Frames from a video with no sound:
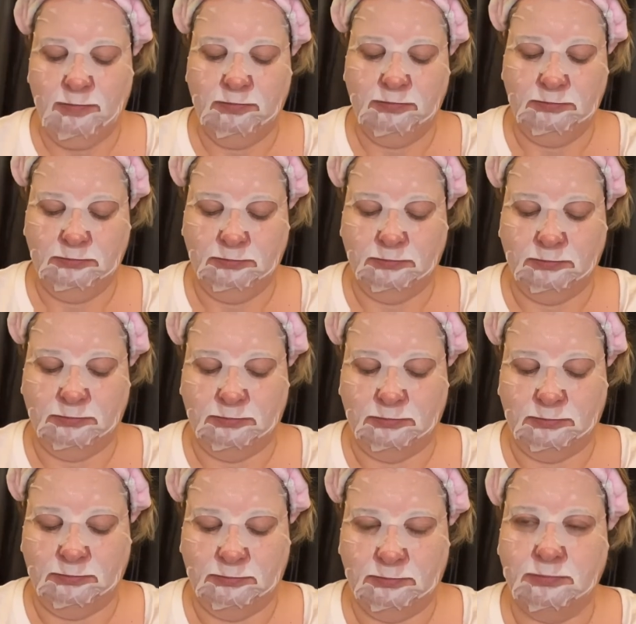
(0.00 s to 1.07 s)

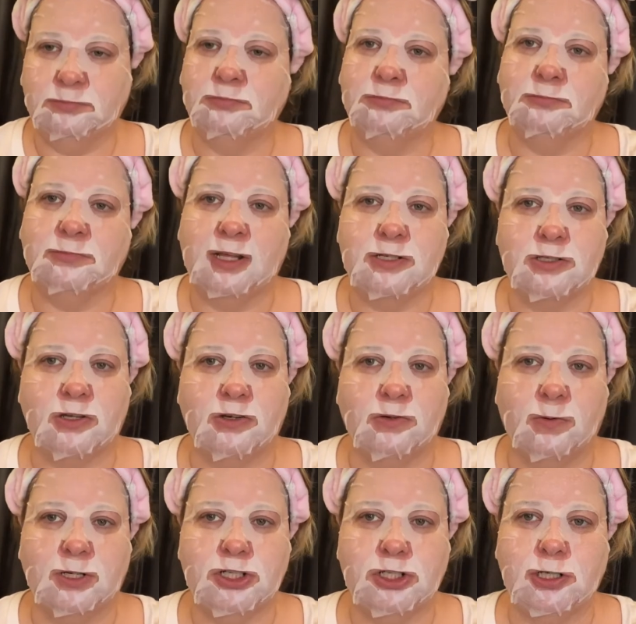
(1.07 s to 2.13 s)
That is a good
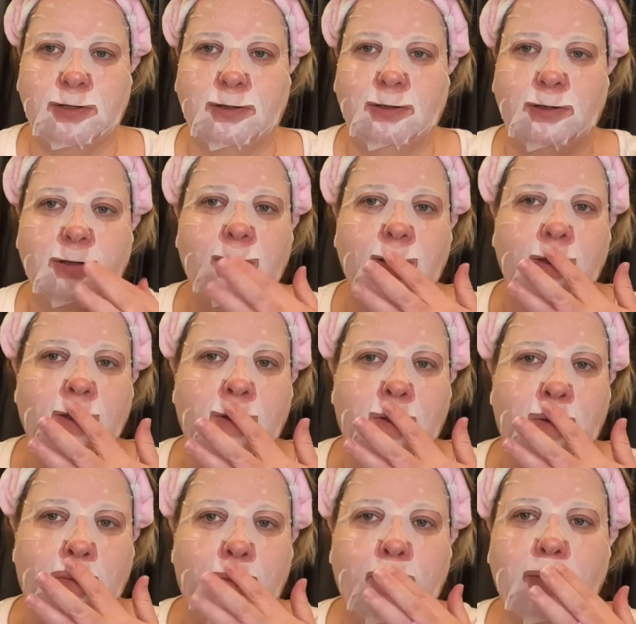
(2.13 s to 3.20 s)
question.
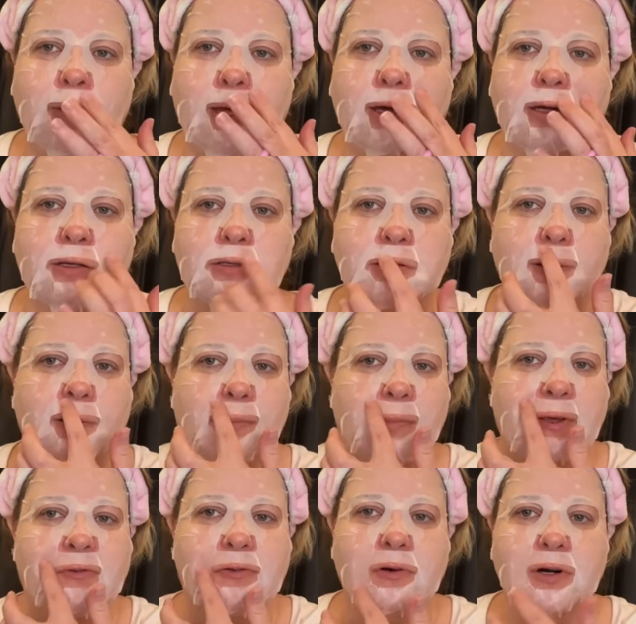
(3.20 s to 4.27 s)
Because
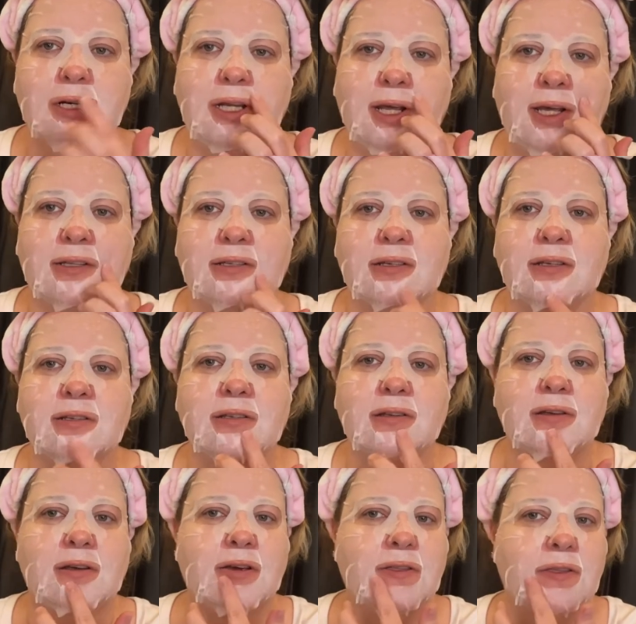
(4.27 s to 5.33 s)
before taxes,
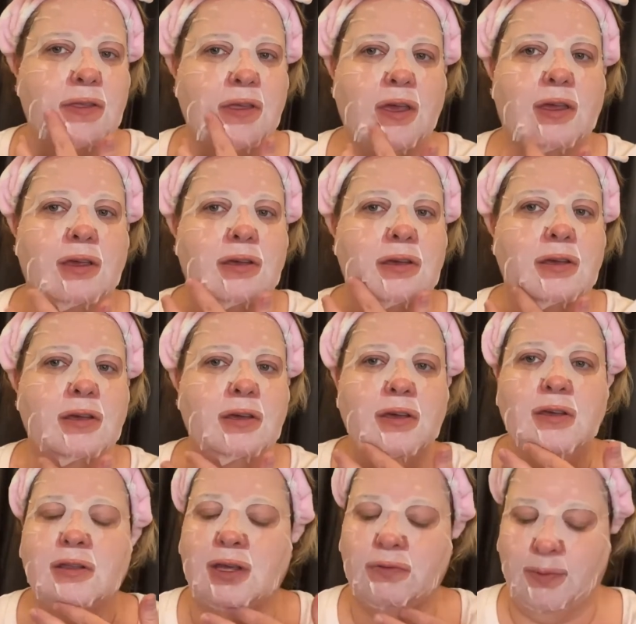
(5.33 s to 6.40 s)
I think
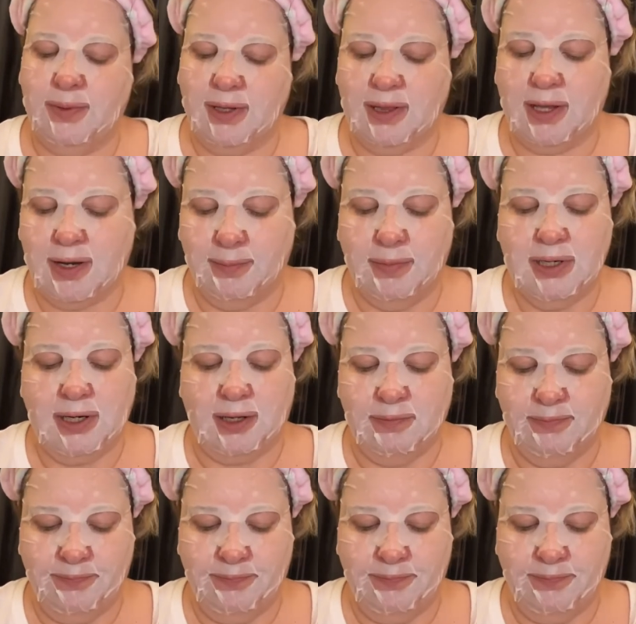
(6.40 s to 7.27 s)
that would be a lot of money.